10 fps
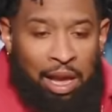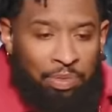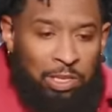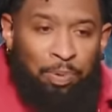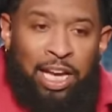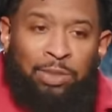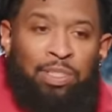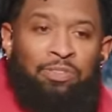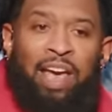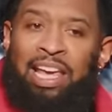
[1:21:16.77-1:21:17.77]
This place
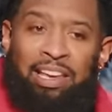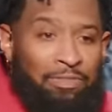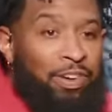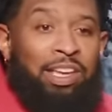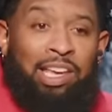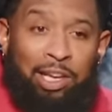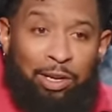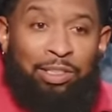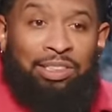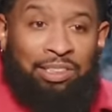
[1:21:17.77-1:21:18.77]
was vacant for
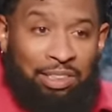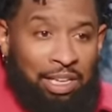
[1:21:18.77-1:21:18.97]
years.